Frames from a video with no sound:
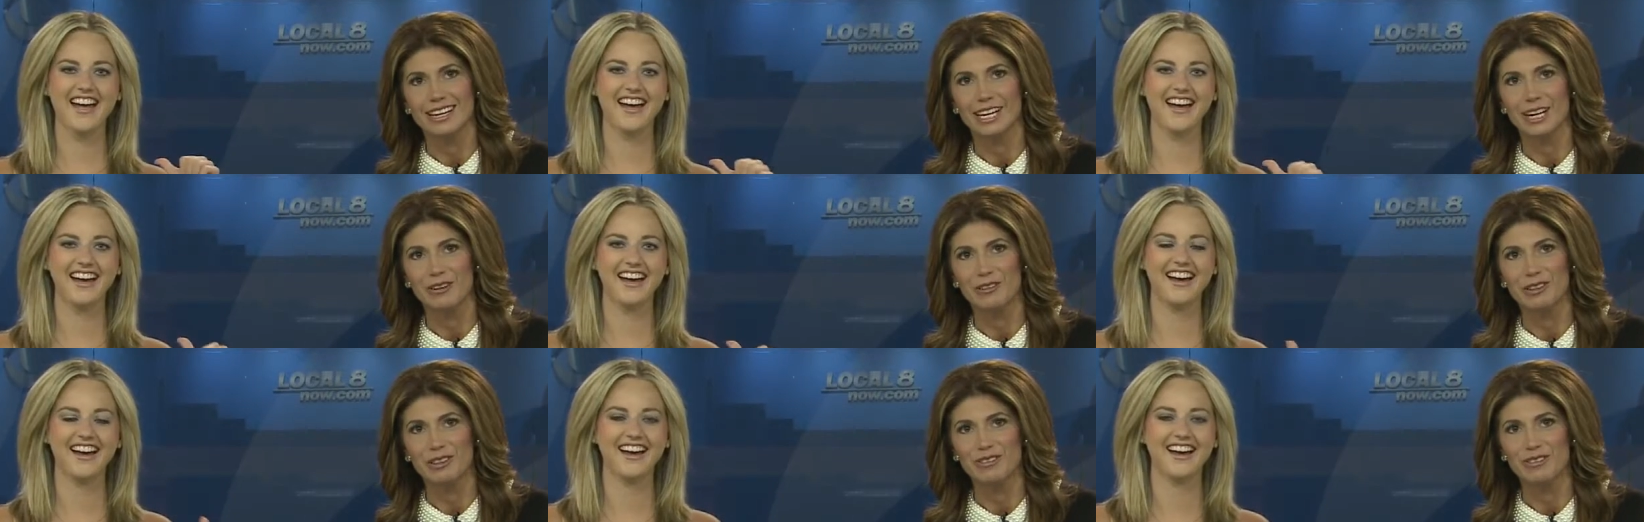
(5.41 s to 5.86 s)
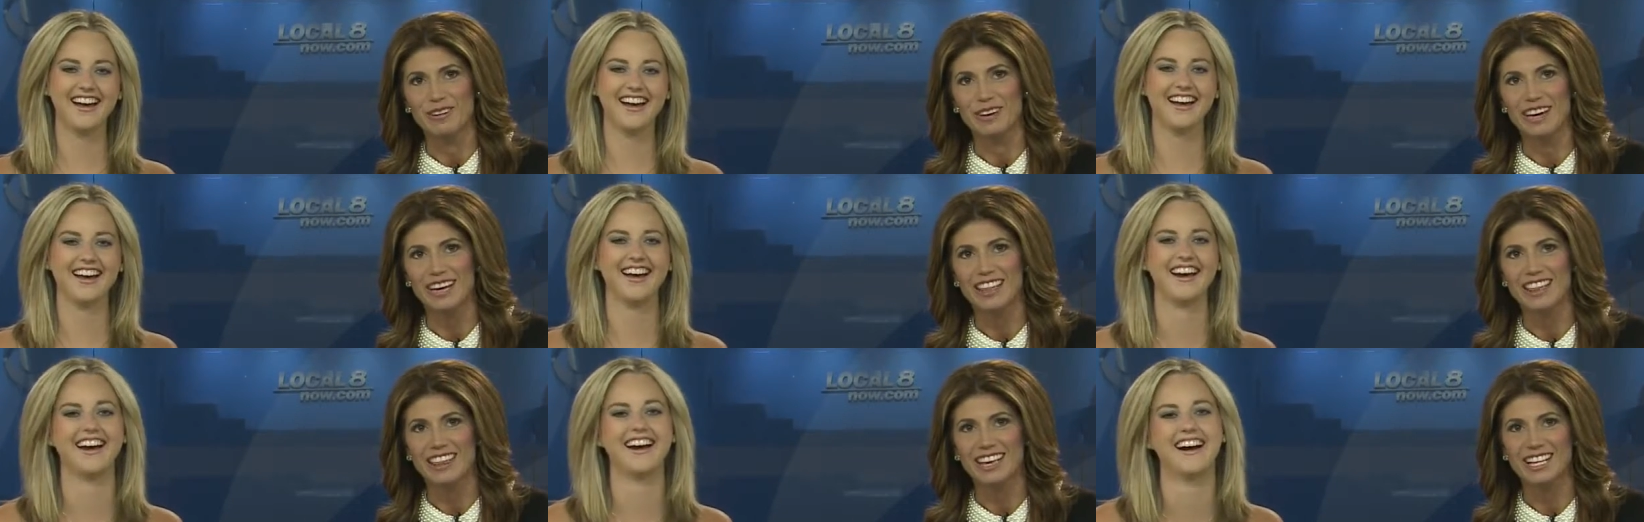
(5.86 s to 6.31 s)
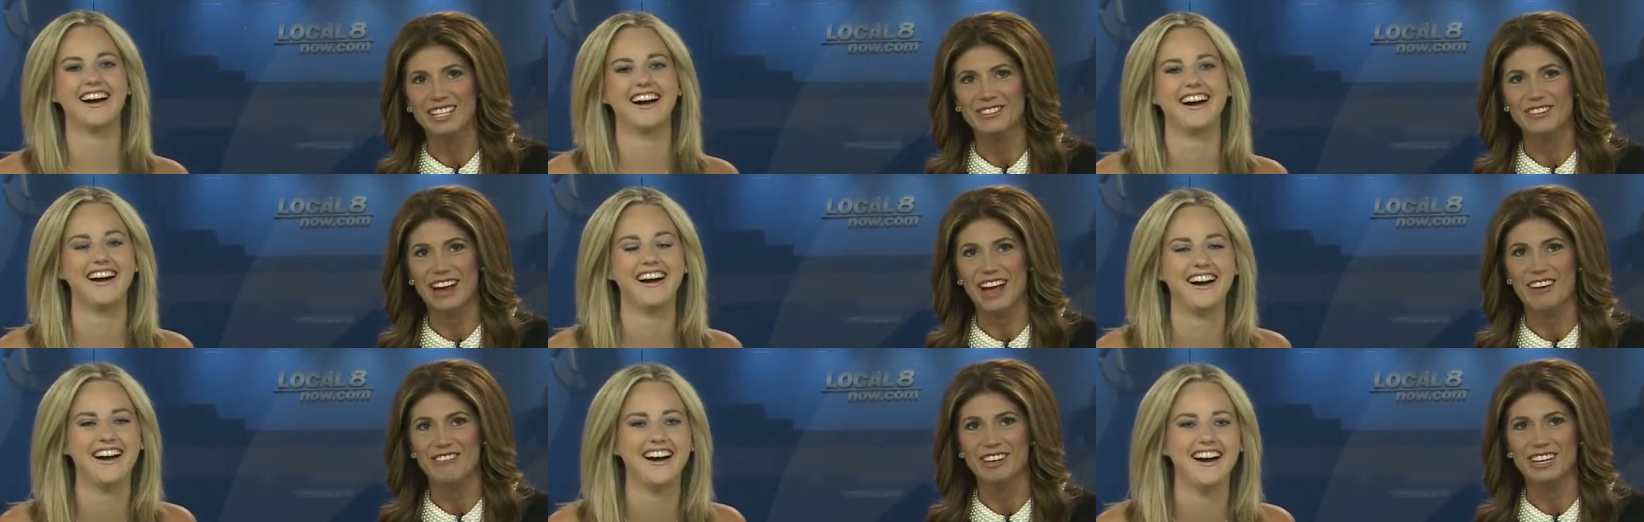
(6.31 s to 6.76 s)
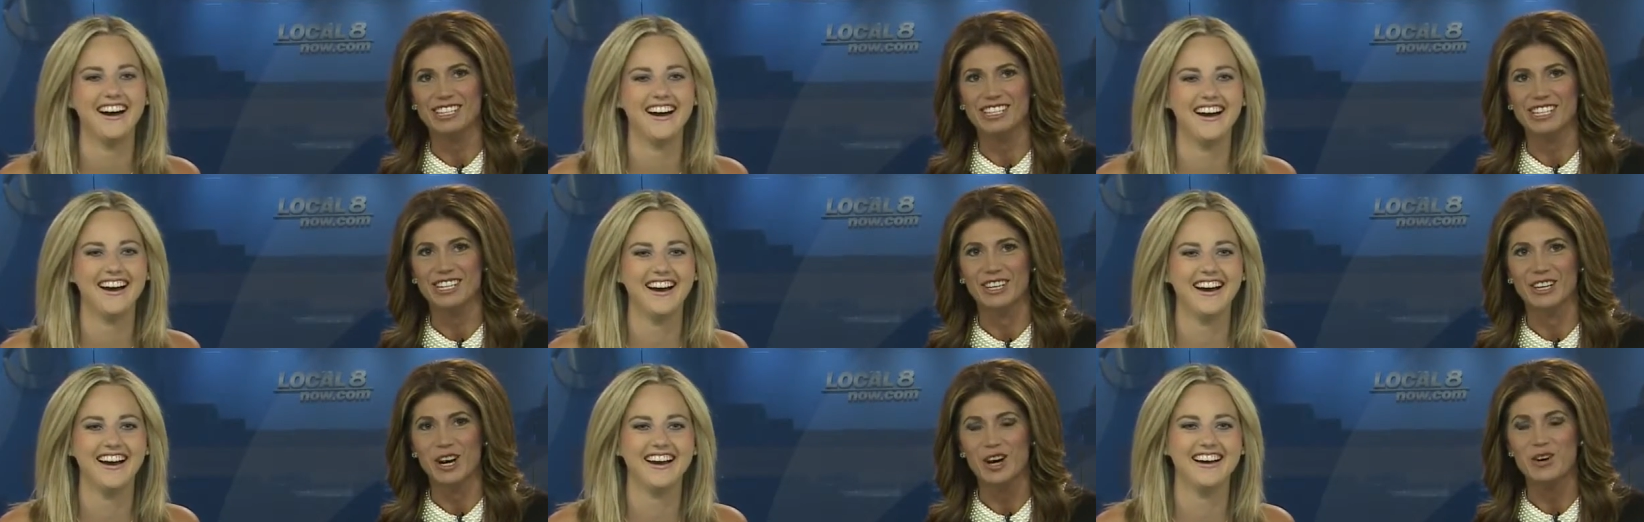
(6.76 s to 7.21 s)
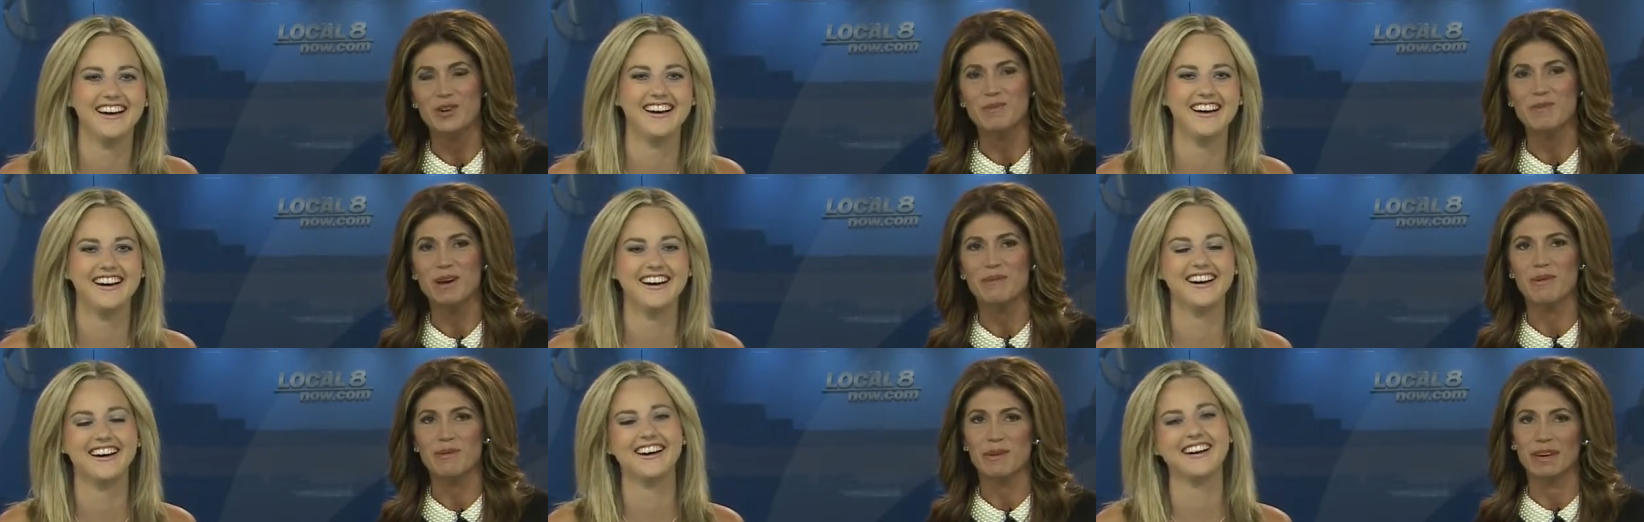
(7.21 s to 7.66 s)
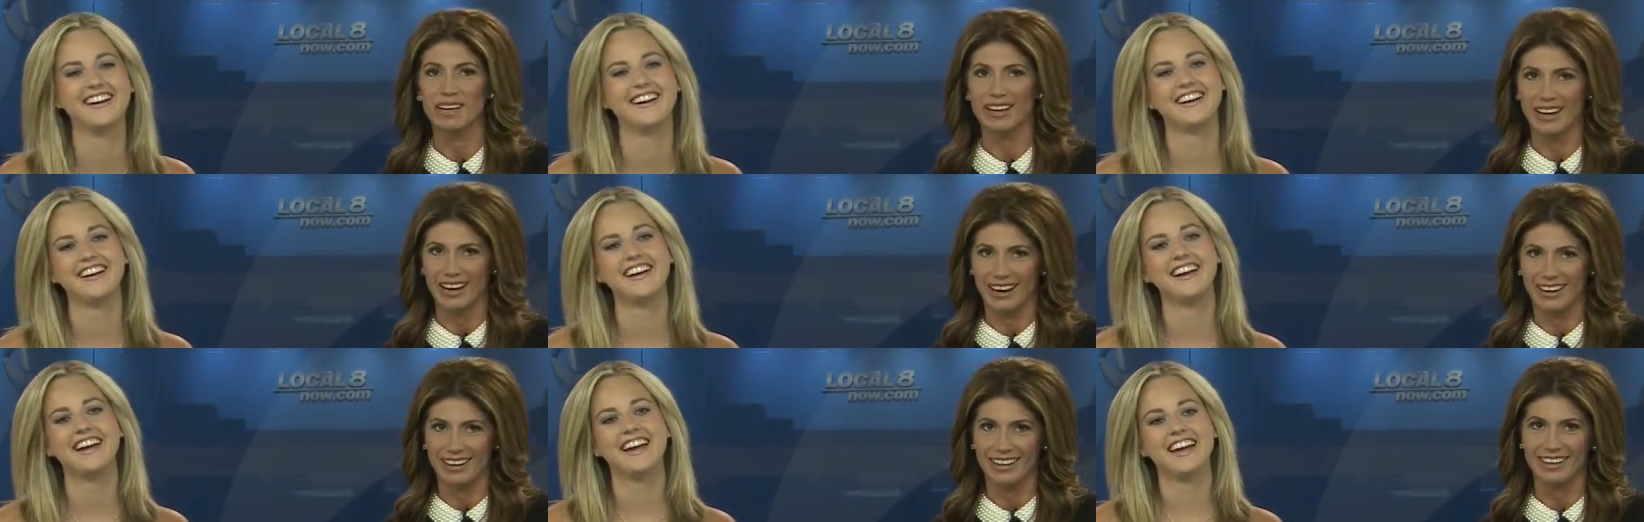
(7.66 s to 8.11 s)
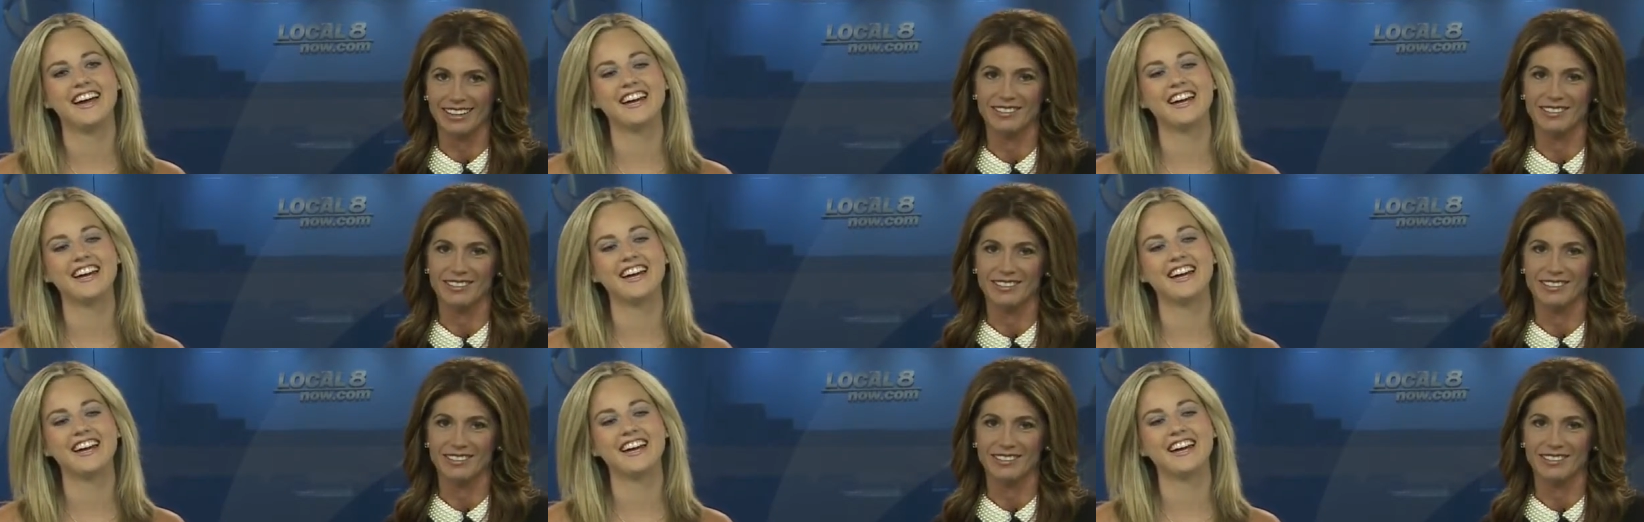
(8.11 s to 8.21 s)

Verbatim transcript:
Speaker 1: here with me. Thanks for having us in your home. I'm Amanda Hara.